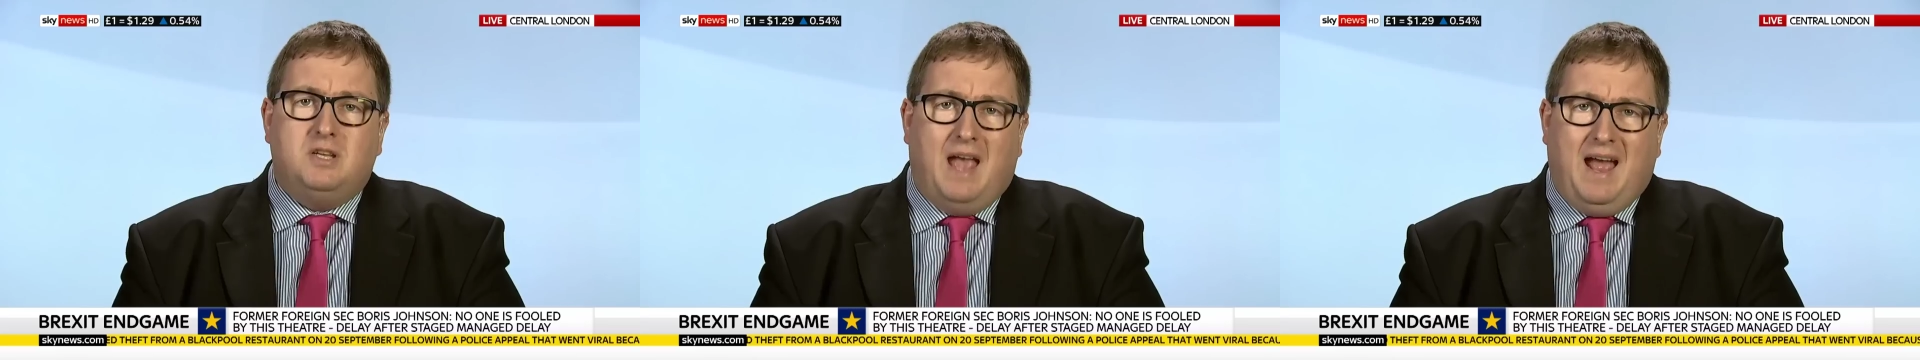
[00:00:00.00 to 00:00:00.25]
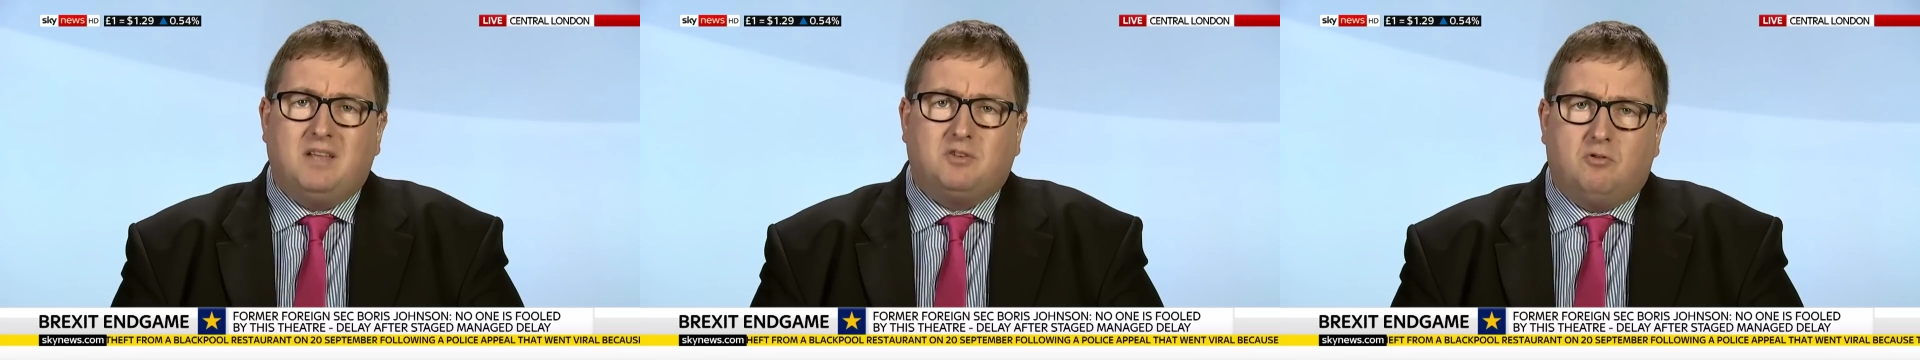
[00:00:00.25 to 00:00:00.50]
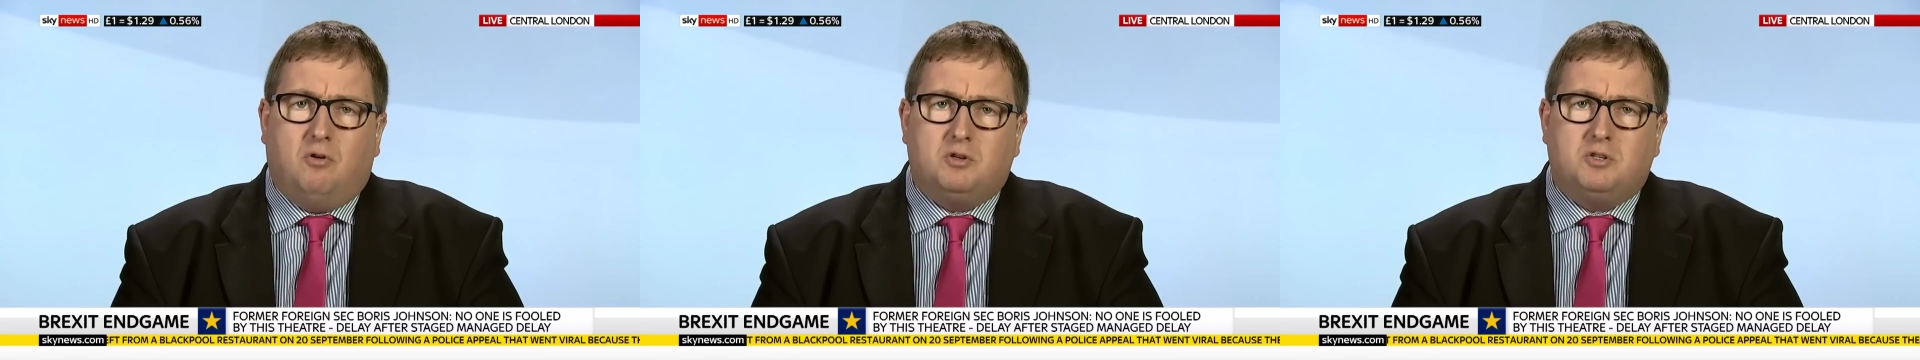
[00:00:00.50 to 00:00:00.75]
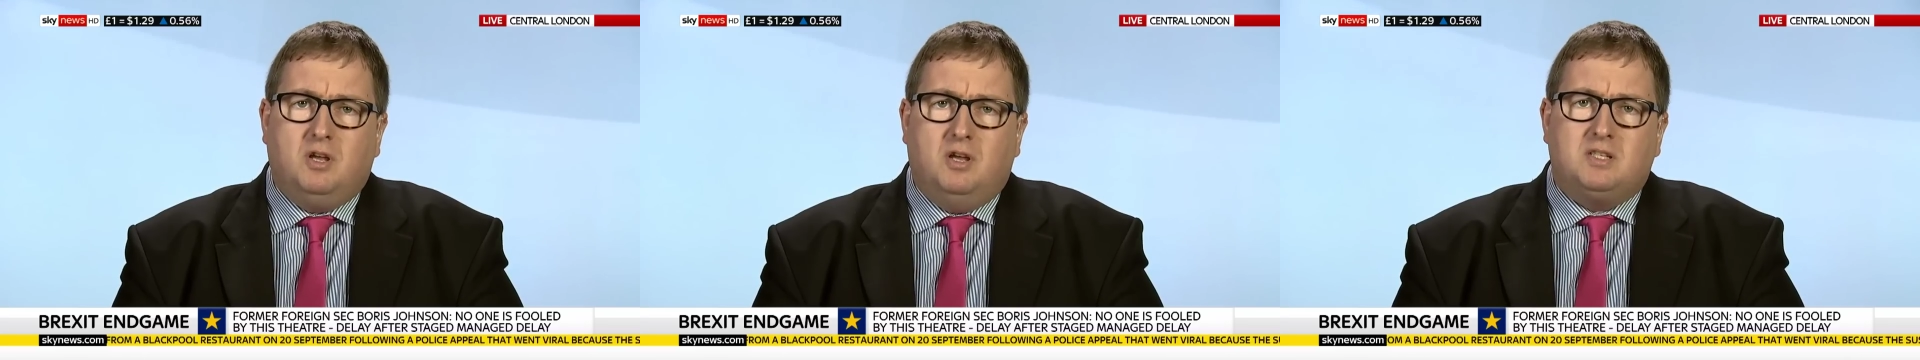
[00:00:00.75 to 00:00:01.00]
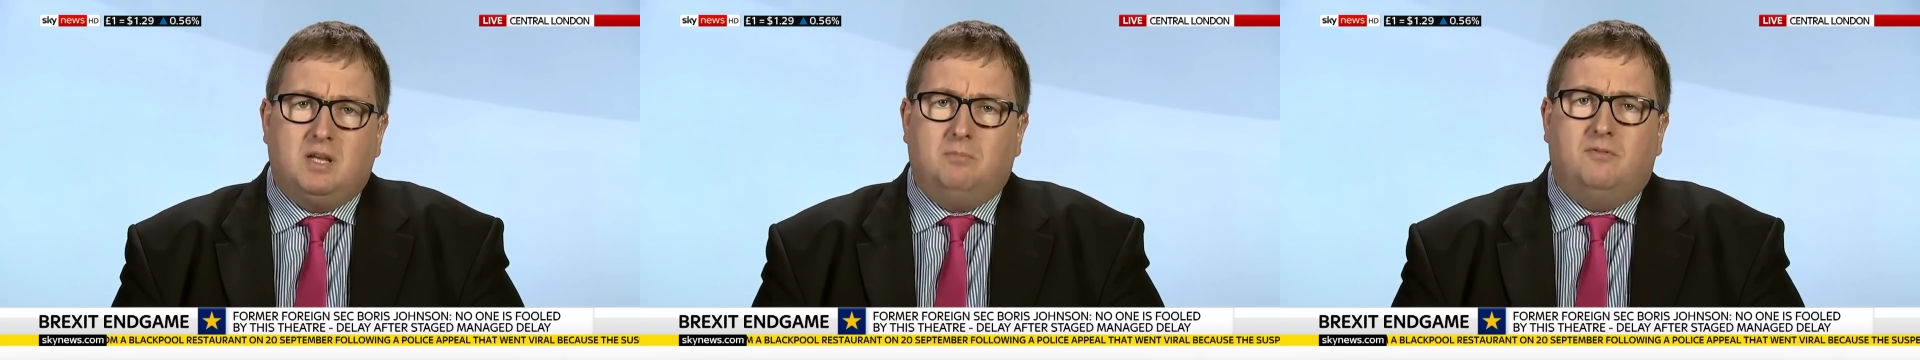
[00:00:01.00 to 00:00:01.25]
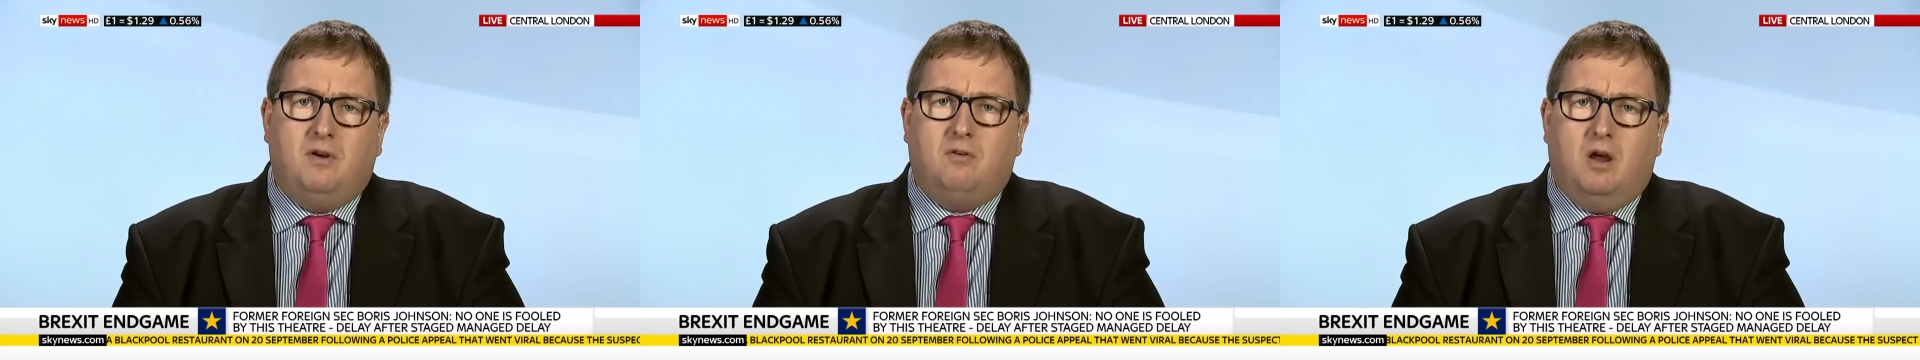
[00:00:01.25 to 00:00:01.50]
She has crossed
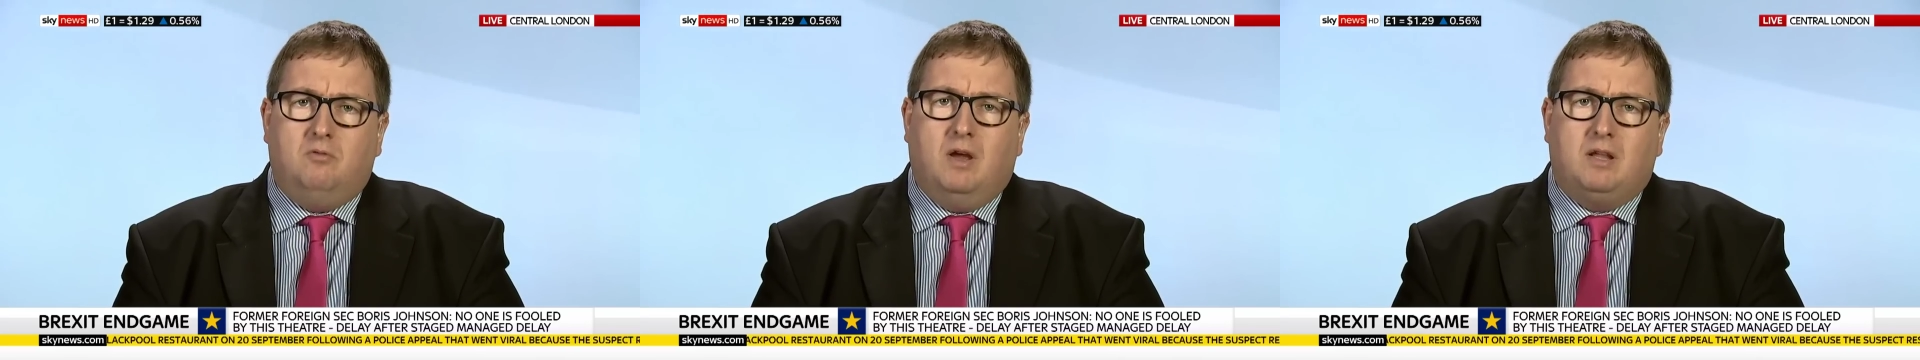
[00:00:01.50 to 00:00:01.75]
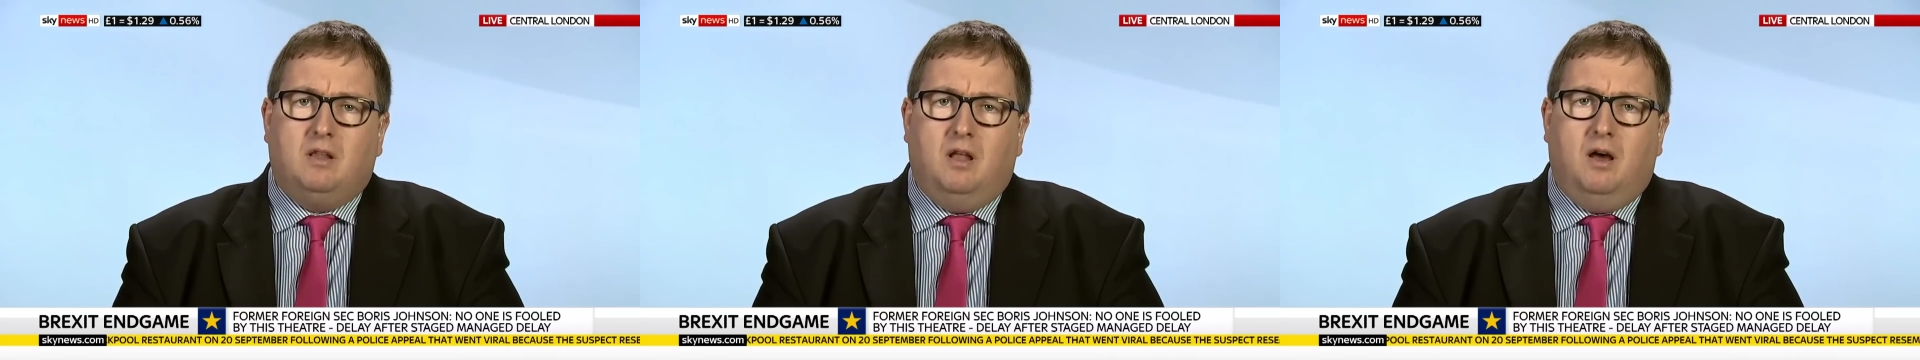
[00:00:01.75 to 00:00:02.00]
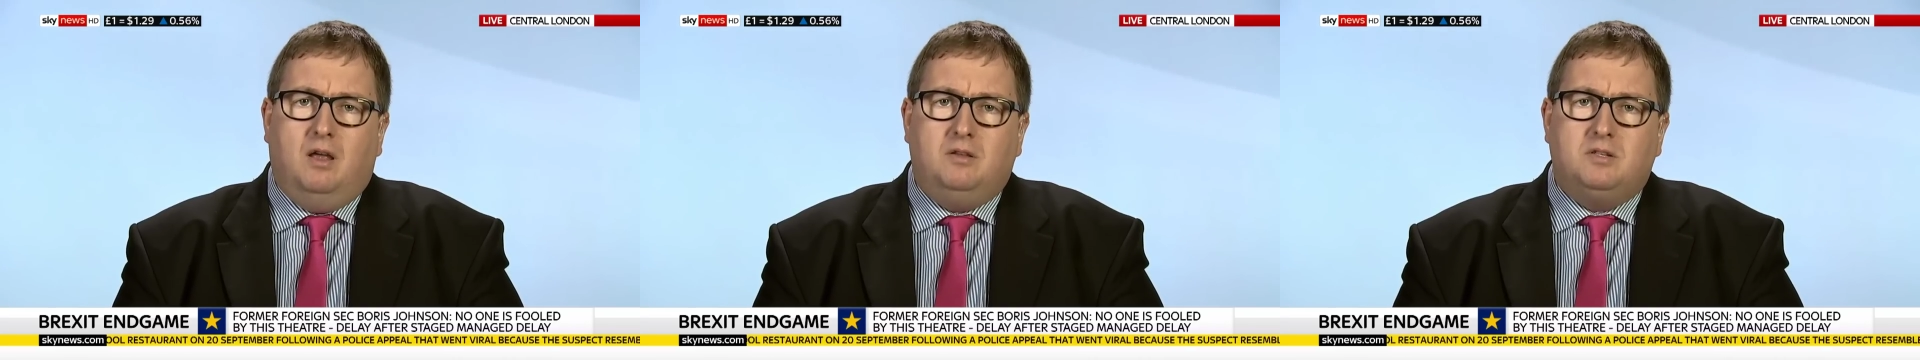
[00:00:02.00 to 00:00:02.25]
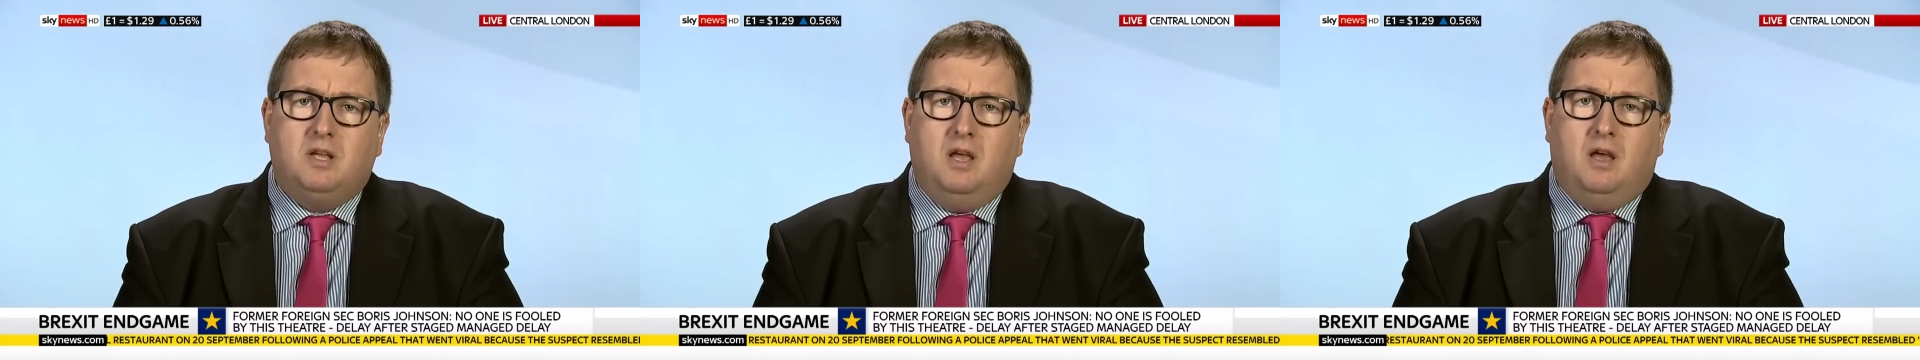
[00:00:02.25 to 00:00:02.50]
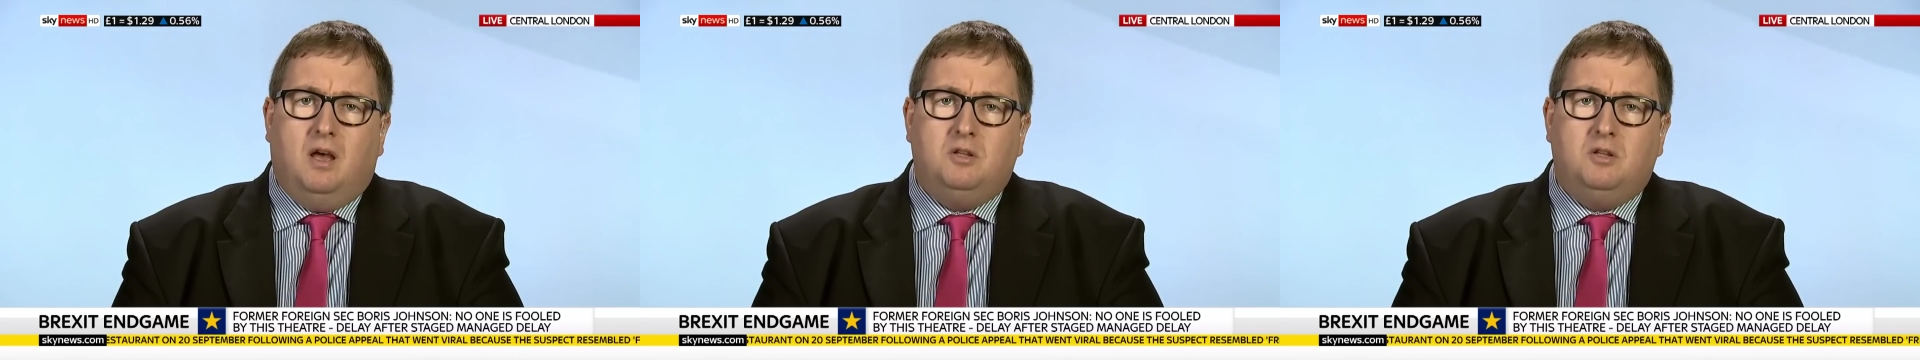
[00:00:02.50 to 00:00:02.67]
some of her own red lines,